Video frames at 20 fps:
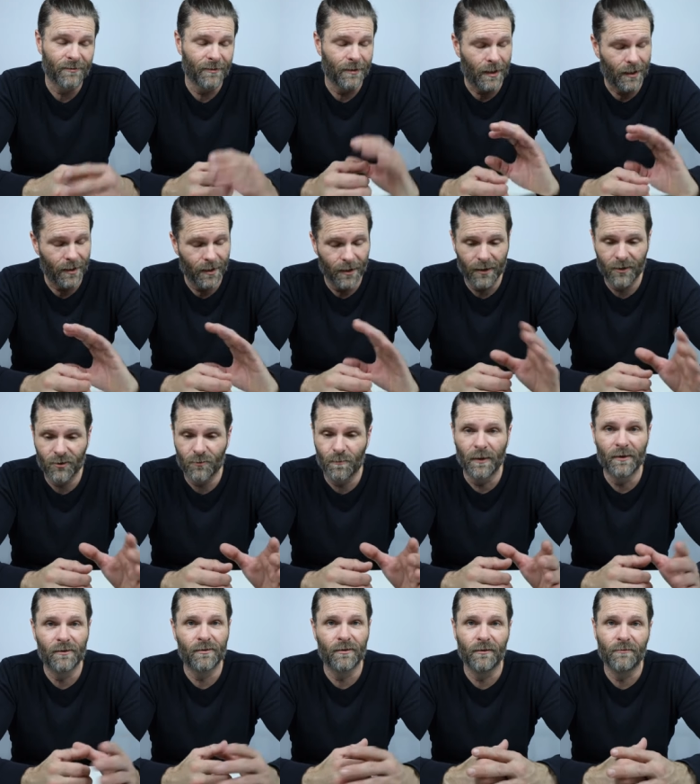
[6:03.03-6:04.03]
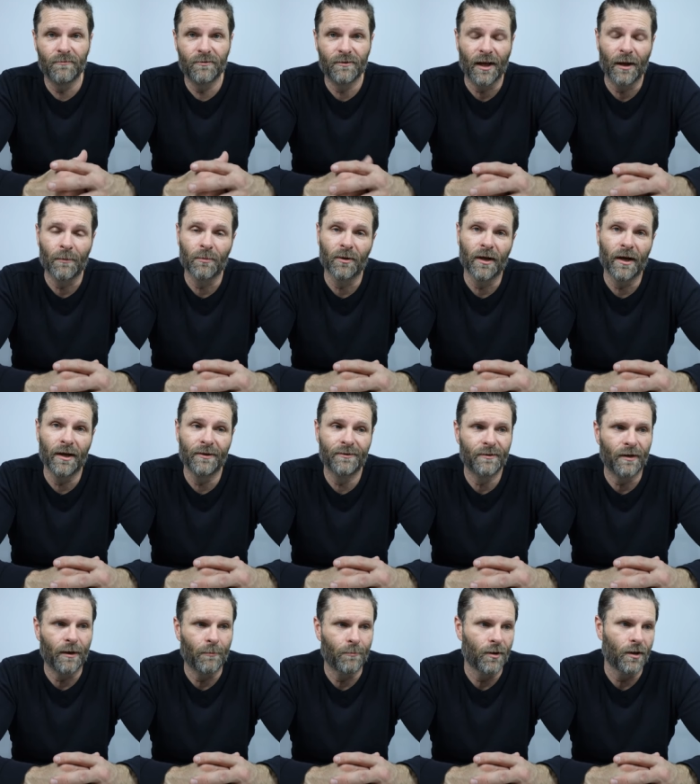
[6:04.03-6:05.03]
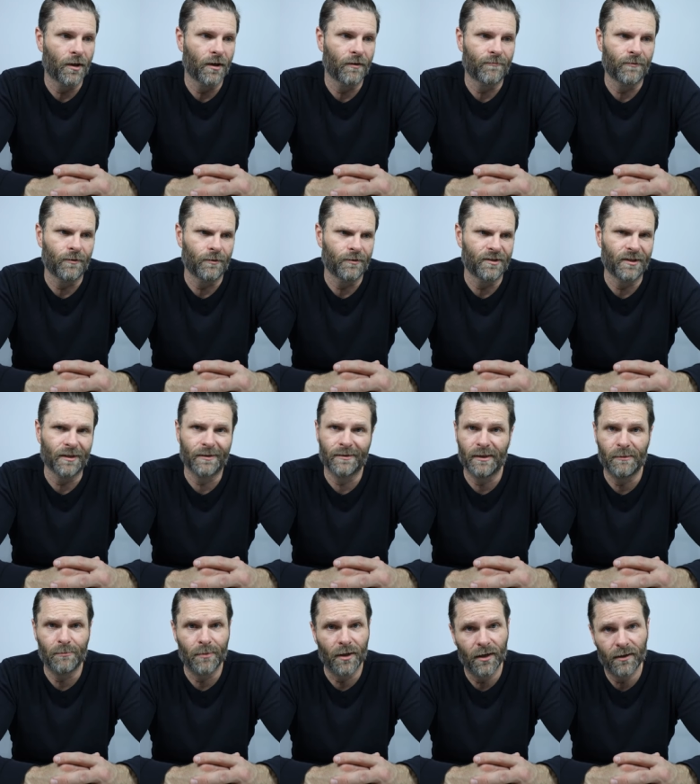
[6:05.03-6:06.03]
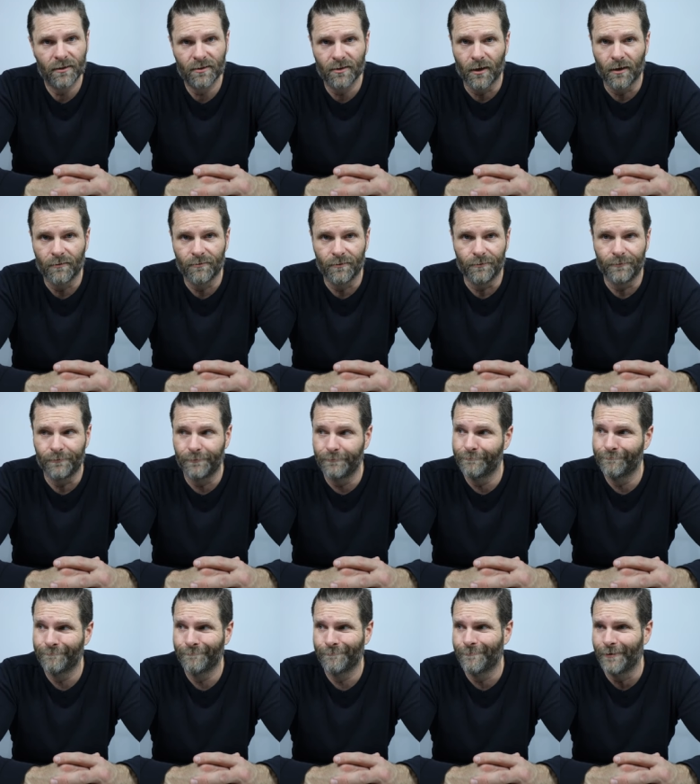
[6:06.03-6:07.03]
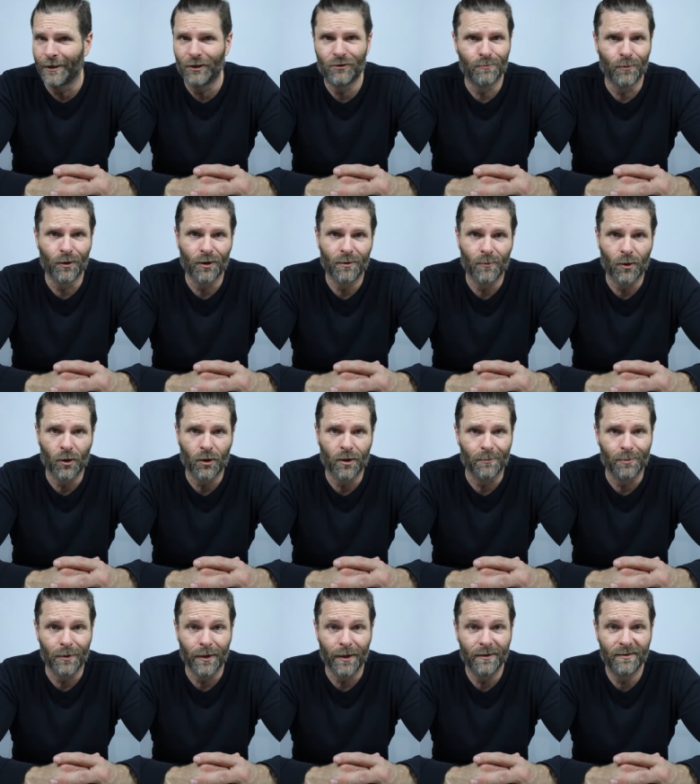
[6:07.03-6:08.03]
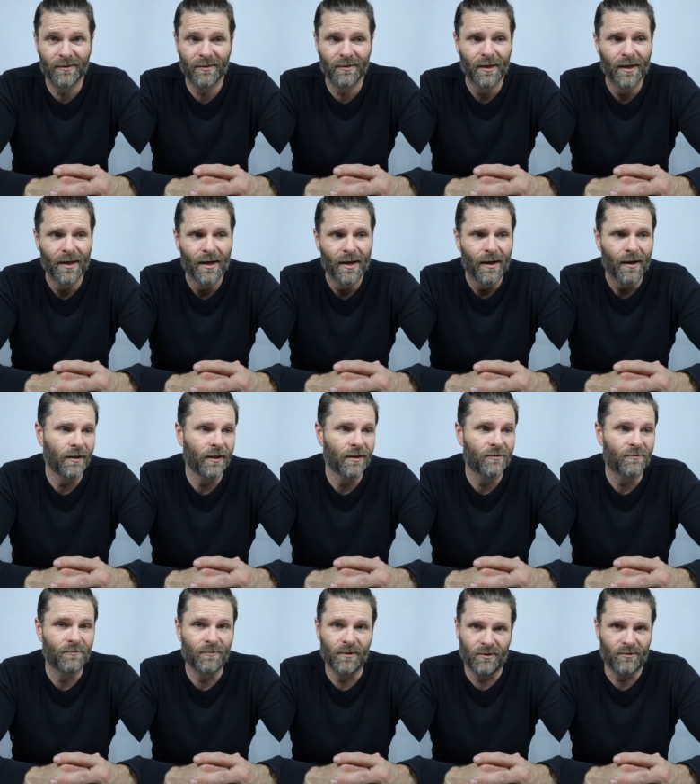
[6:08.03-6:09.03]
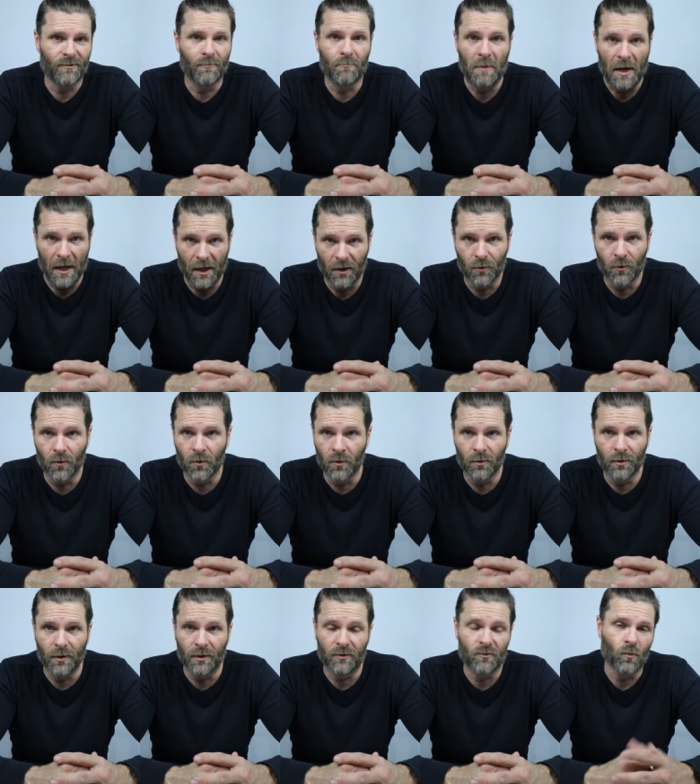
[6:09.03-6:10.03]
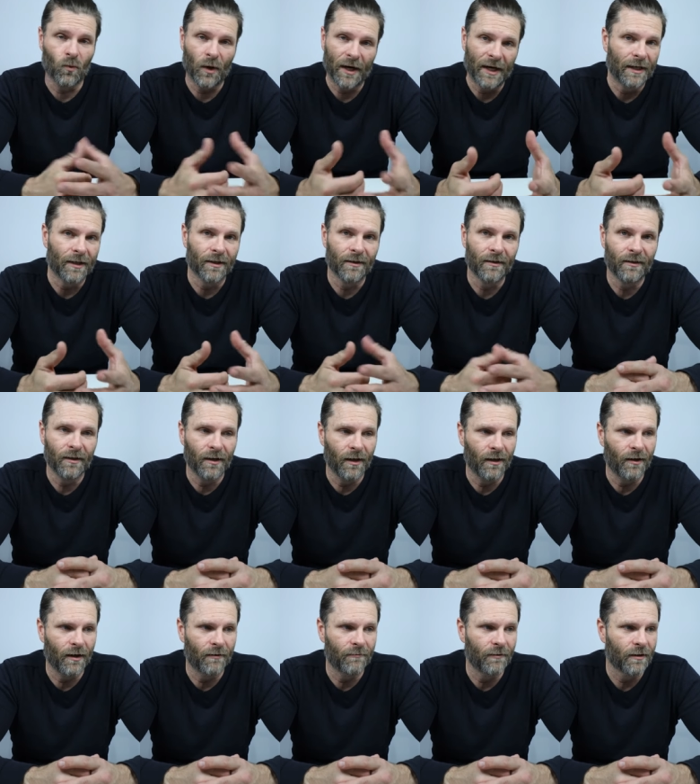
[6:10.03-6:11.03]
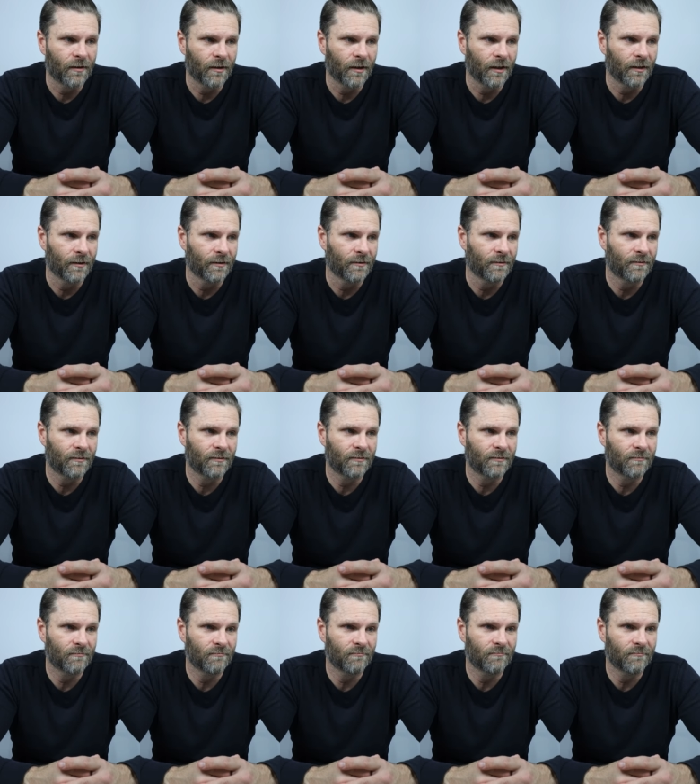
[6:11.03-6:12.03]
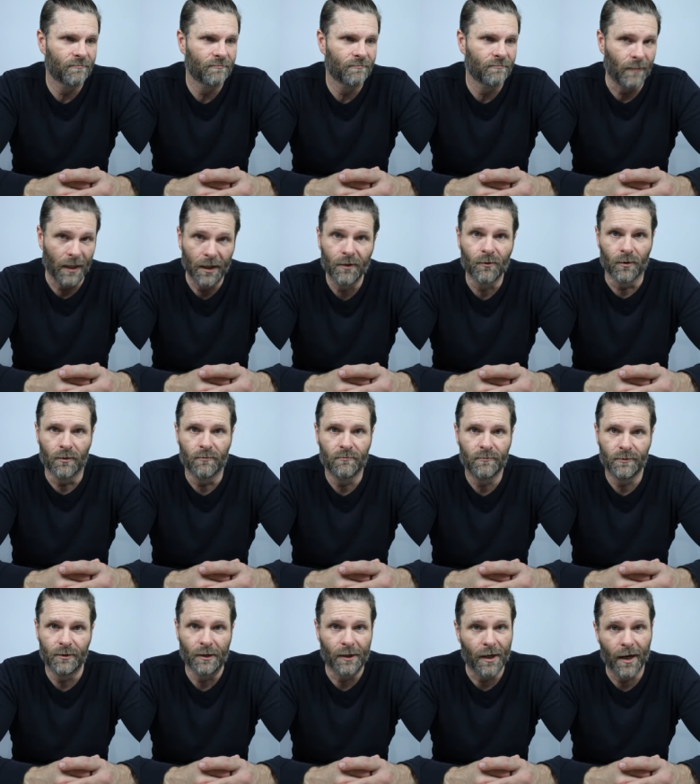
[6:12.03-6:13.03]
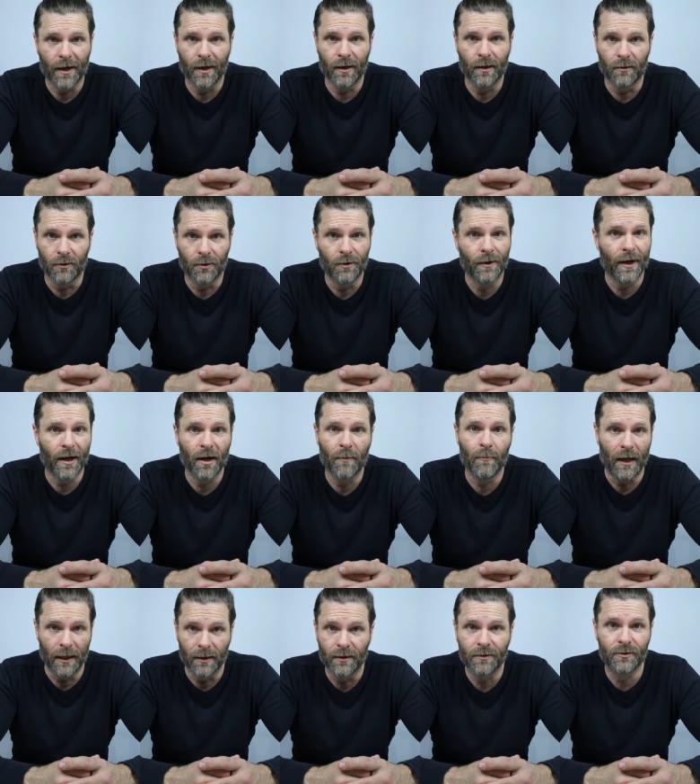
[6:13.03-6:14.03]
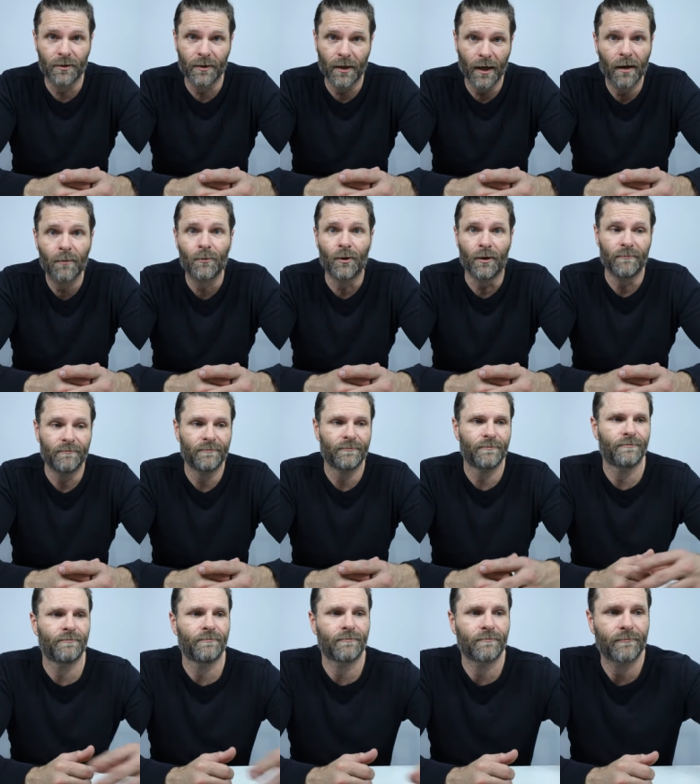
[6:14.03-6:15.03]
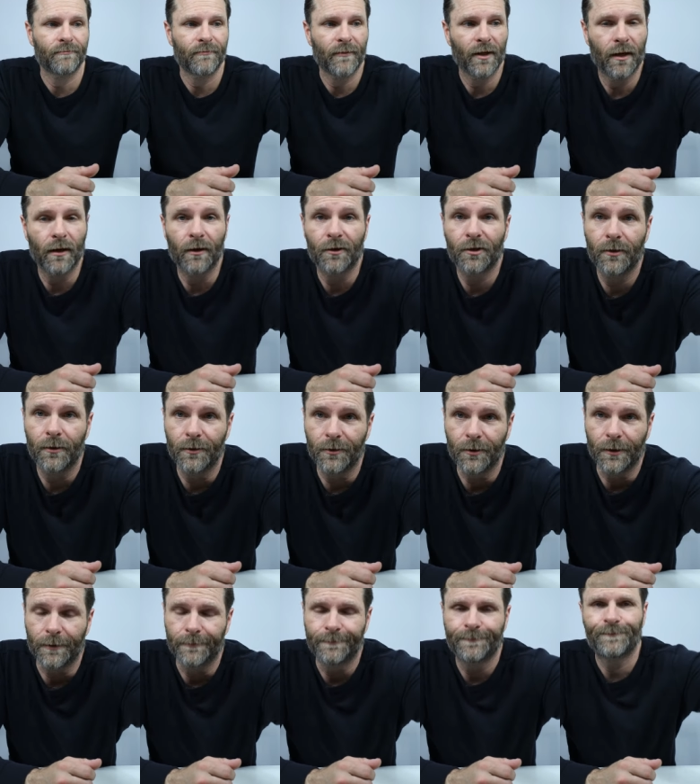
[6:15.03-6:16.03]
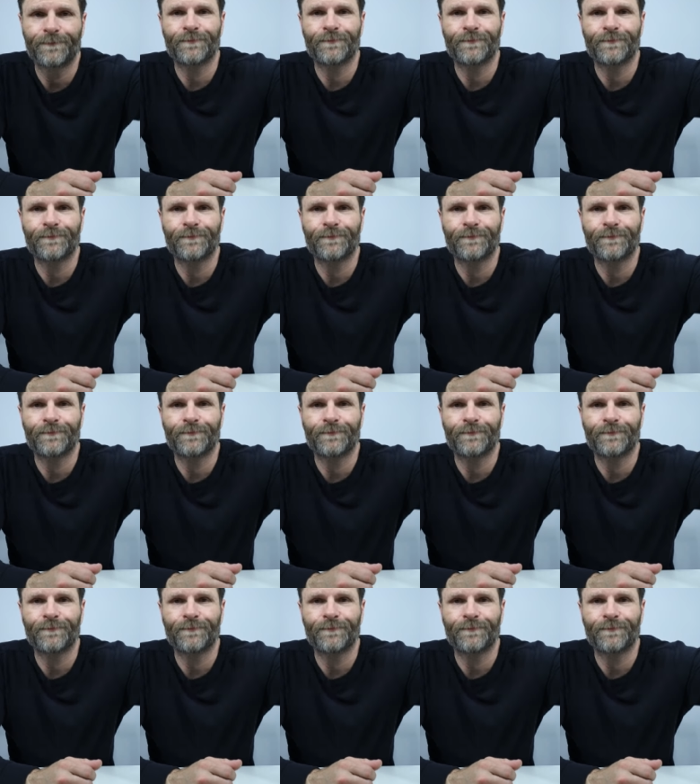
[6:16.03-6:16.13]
it's not an expensive stabilizer. I bought it for $60 off of Facebook Marketplace. It's a manual. It's weighted. Everything is manual. You got to learn how to balance your camera. I'll show it to you.